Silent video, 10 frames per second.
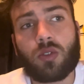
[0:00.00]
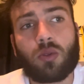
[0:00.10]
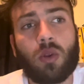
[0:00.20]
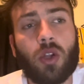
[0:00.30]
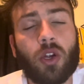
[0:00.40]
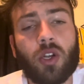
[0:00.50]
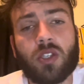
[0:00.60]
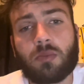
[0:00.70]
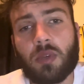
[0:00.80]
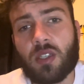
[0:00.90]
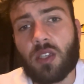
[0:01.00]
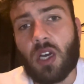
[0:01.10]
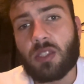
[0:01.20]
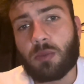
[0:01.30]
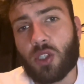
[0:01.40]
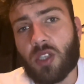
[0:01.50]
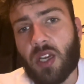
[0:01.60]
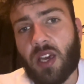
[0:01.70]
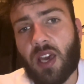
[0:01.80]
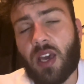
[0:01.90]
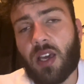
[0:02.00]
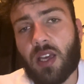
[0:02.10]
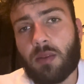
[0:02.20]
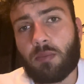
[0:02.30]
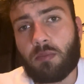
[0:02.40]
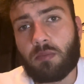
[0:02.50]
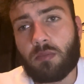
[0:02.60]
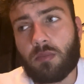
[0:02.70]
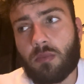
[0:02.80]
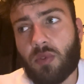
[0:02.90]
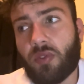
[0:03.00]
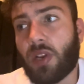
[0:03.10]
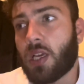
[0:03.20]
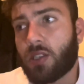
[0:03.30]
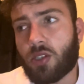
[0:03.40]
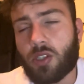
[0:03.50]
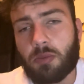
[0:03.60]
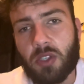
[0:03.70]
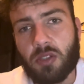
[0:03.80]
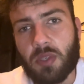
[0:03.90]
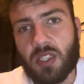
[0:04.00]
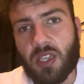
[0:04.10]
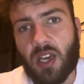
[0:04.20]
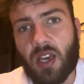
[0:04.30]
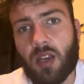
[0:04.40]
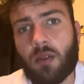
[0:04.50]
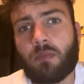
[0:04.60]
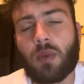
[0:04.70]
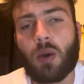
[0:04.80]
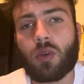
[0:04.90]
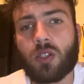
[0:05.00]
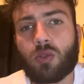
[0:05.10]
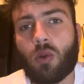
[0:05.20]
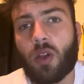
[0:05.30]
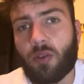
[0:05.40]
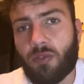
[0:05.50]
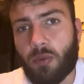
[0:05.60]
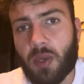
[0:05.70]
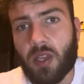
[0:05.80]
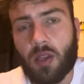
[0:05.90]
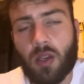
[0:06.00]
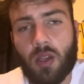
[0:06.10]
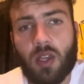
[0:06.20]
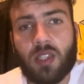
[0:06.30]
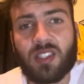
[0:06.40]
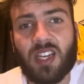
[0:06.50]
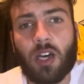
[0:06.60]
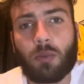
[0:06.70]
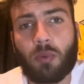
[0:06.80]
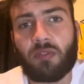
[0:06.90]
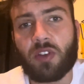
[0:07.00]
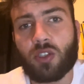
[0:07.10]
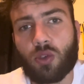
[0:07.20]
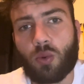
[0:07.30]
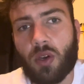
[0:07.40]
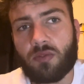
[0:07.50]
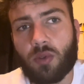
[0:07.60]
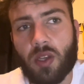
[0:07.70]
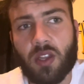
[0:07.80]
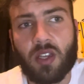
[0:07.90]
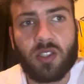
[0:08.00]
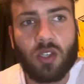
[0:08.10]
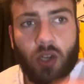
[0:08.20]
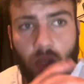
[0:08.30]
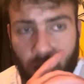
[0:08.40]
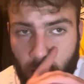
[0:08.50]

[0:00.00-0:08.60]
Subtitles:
to learn as much as I can, getting relationships as much as I can. I wanted to learn from it, see how the professional way of doing things are,